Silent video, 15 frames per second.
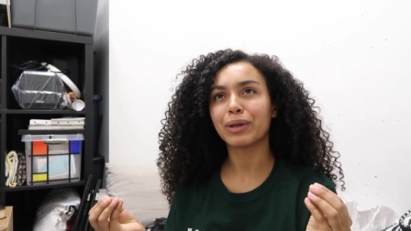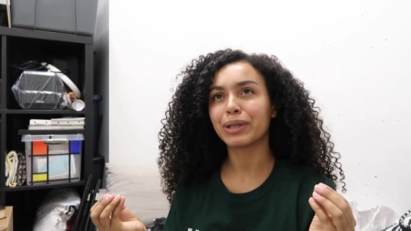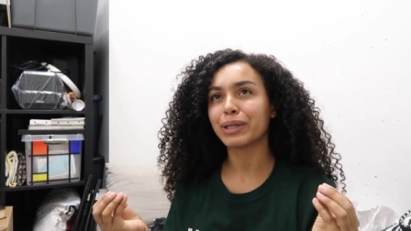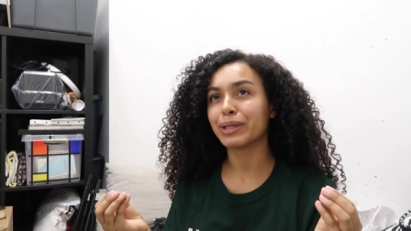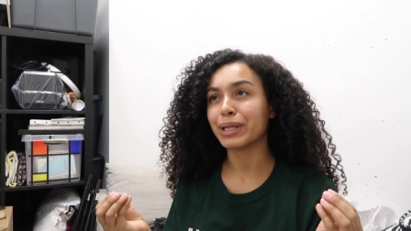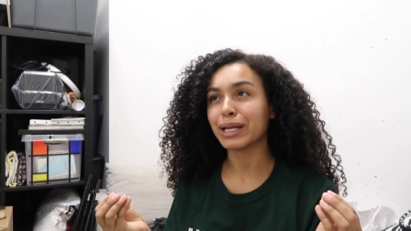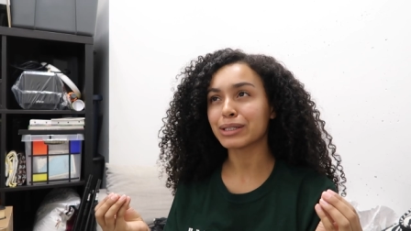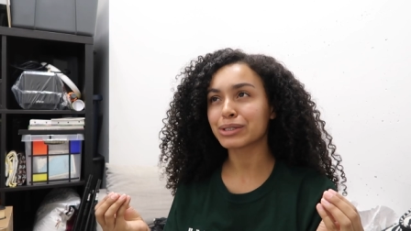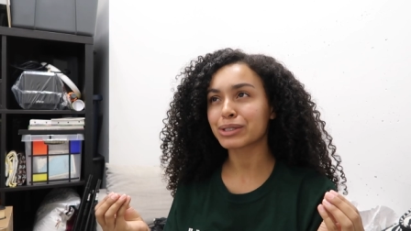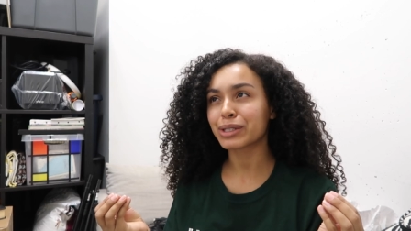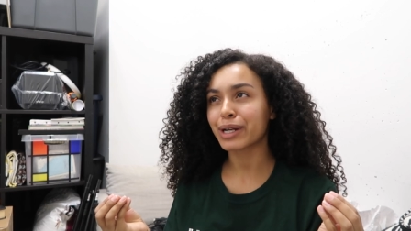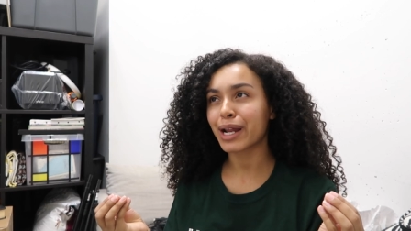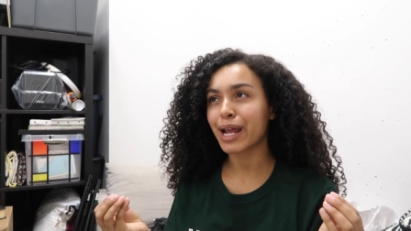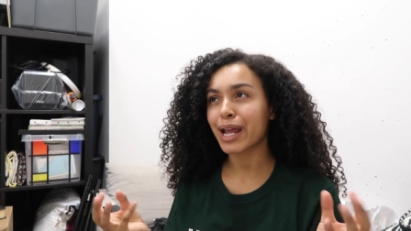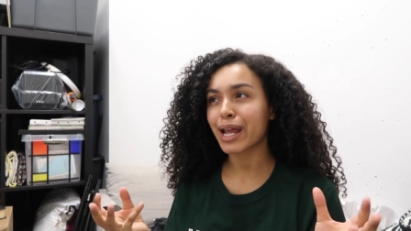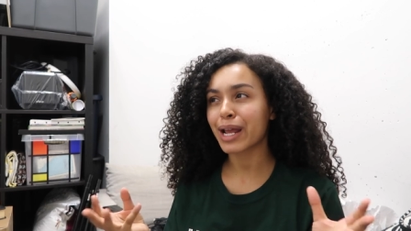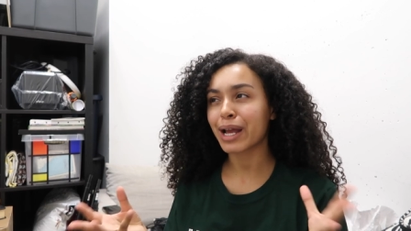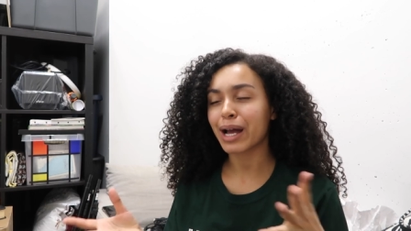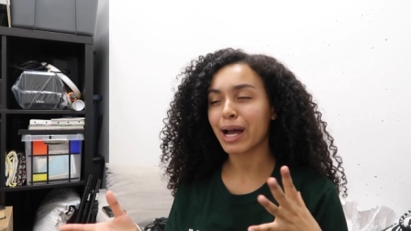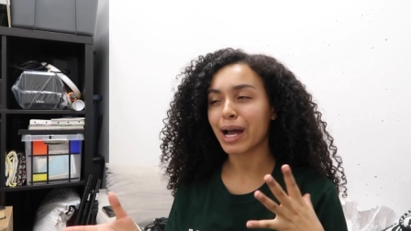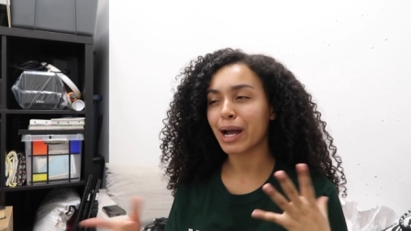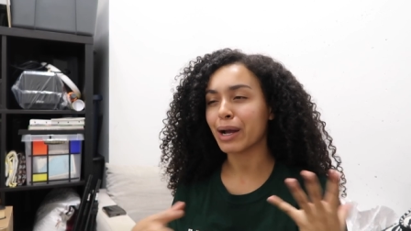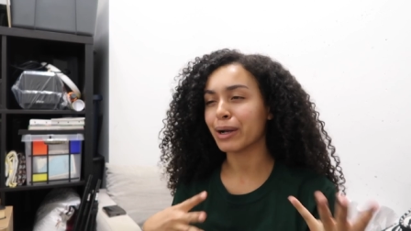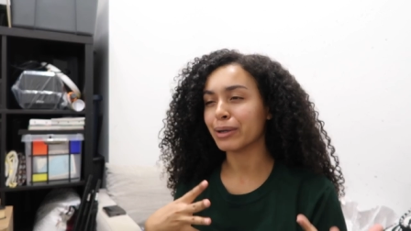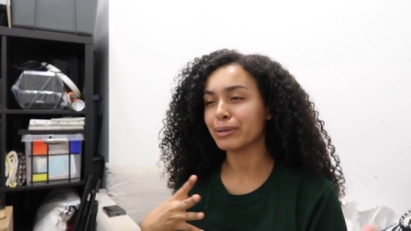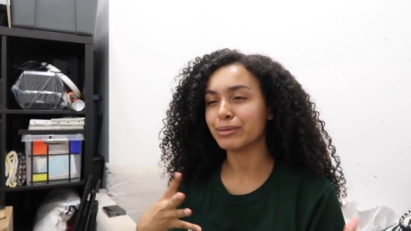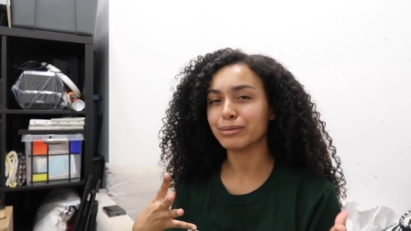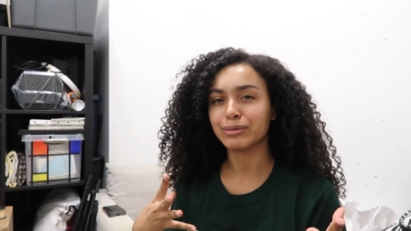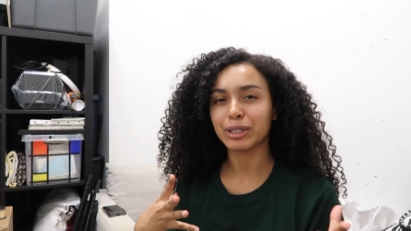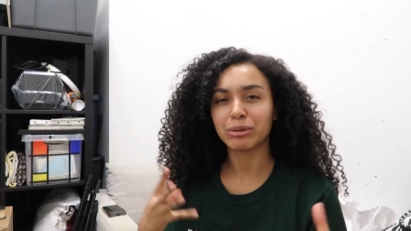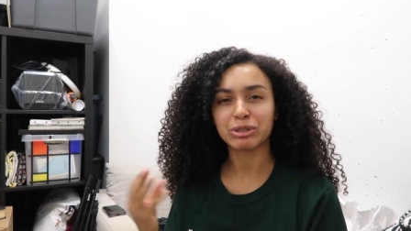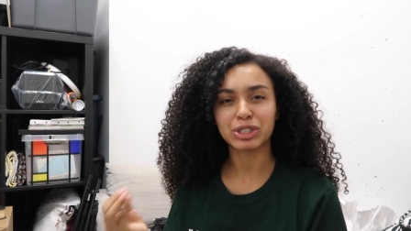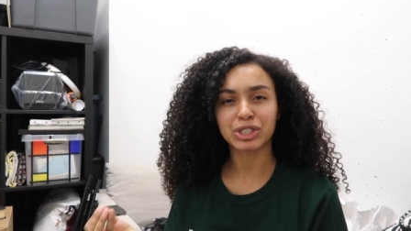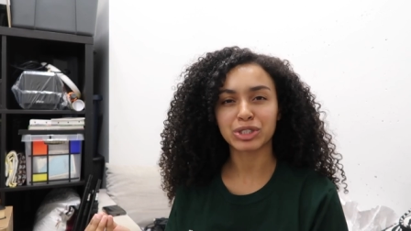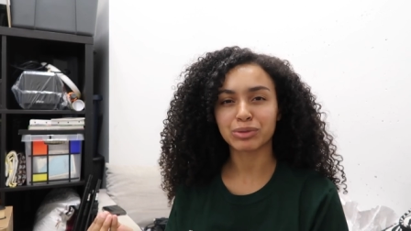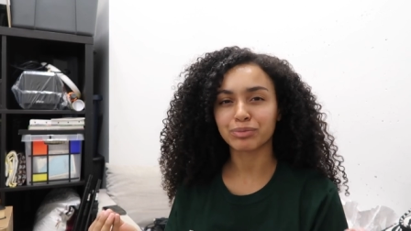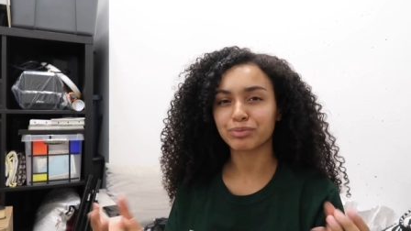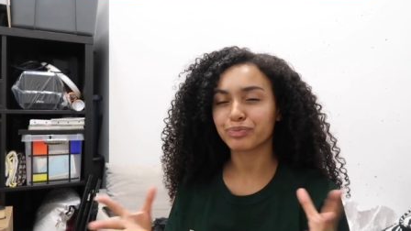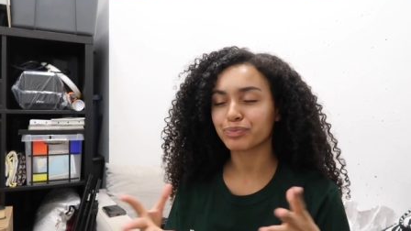Yesterday, it was just,